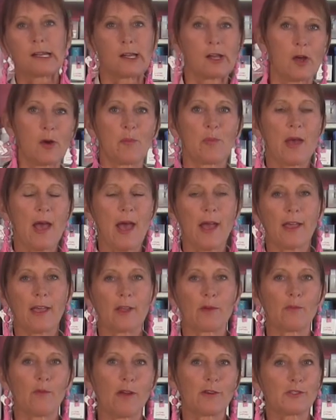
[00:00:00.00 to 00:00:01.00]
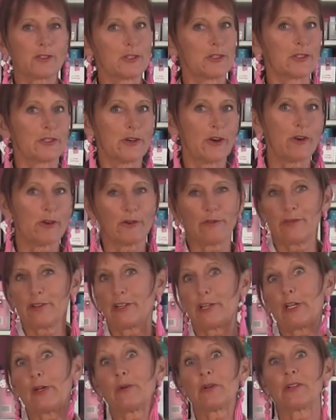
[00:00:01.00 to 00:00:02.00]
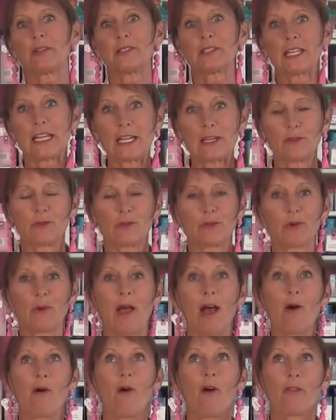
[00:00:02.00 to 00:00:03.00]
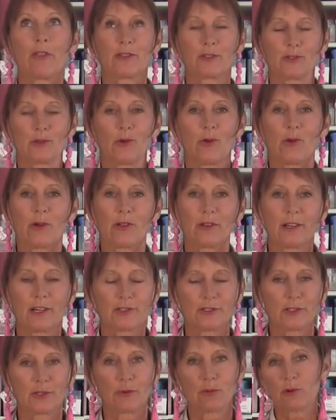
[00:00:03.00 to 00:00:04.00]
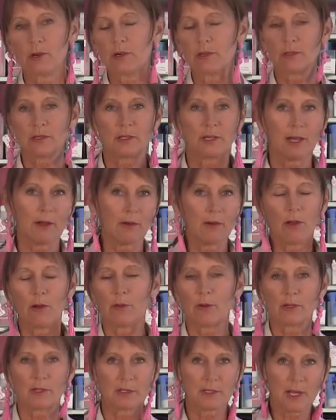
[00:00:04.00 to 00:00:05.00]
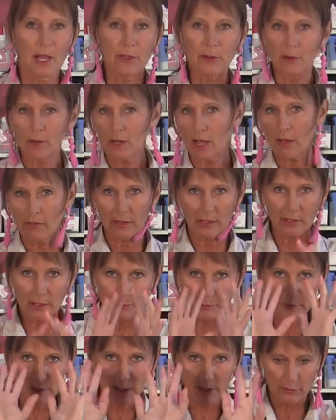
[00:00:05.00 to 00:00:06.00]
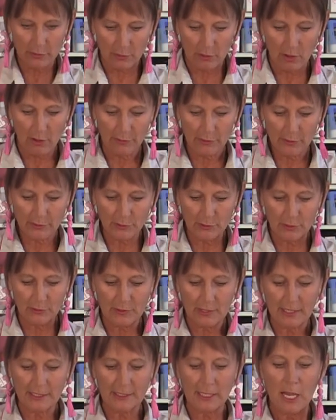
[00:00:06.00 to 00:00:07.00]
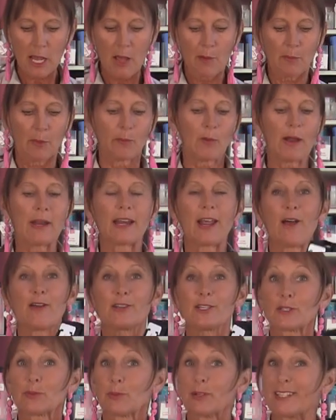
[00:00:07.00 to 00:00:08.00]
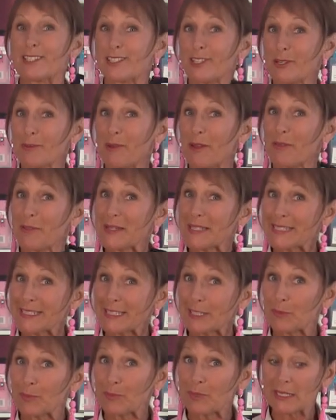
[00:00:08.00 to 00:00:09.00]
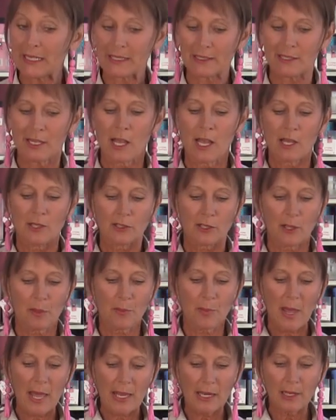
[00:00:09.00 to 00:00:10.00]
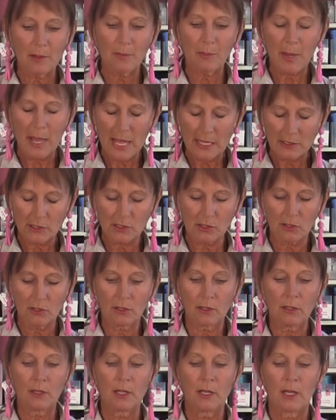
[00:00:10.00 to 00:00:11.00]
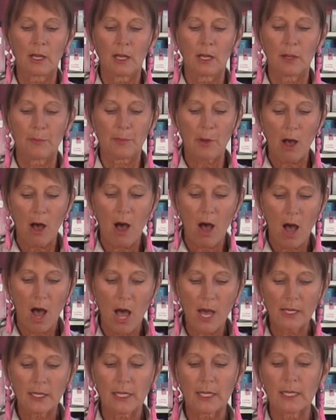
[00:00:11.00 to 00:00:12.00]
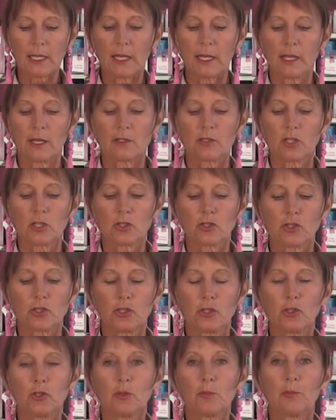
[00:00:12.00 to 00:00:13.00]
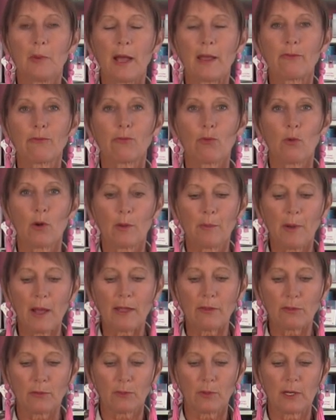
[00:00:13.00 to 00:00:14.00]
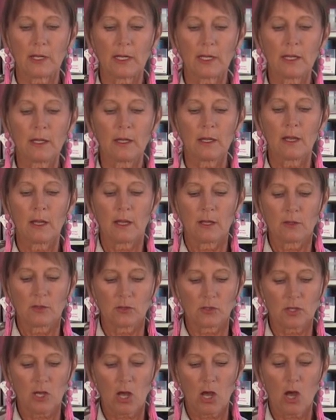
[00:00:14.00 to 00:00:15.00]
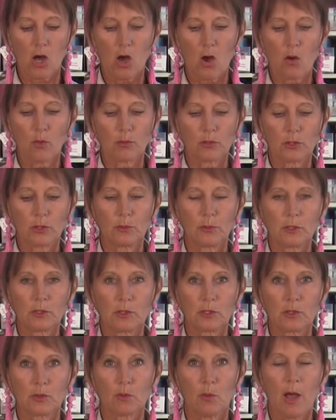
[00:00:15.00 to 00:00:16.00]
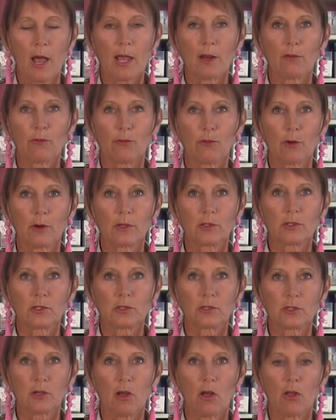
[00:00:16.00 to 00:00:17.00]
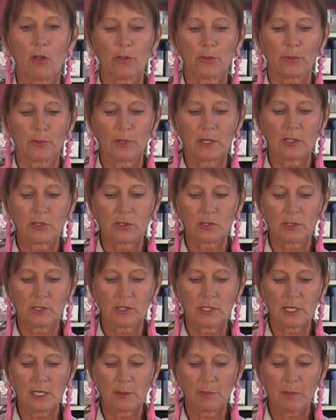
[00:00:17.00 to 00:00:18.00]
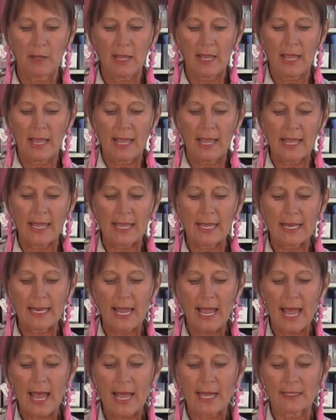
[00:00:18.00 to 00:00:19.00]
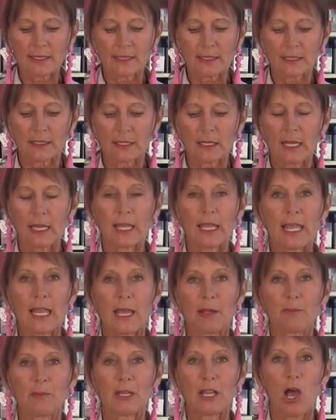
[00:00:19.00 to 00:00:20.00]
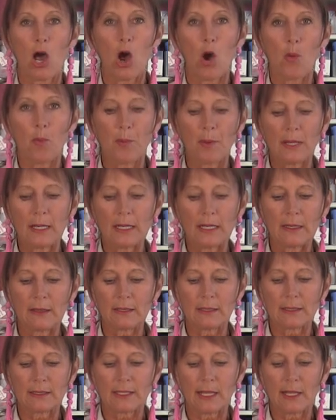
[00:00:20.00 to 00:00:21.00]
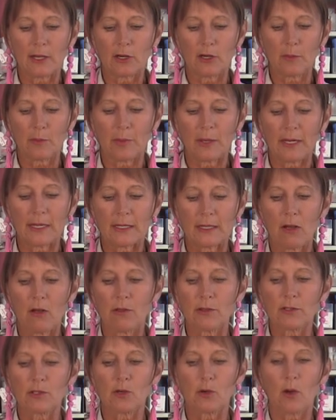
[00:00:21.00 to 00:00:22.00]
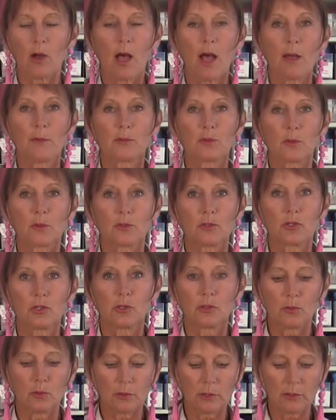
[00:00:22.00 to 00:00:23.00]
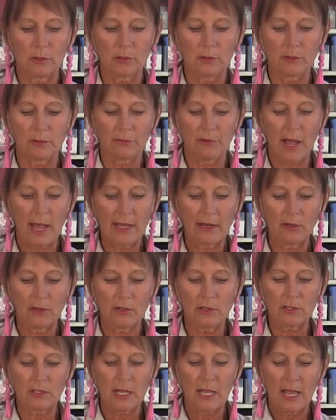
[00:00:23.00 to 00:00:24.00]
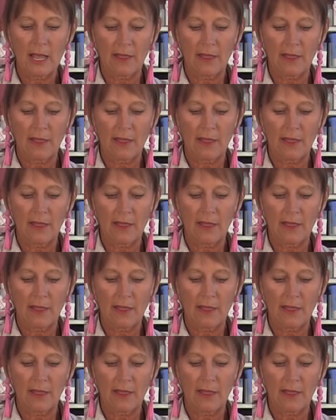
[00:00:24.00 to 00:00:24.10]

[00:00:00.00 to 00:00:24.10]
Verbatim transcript: go back and watch the starter video and it'll take you through how this whole collection works and how it all works together and how they clip together and all those good things. But right now I just want to tell you about this little piece. So the pen and pencil pod is two by four by three. So two inches wide, four inches tall, three inches deep. It has, it can be open in the center, but it also comes with two little dividers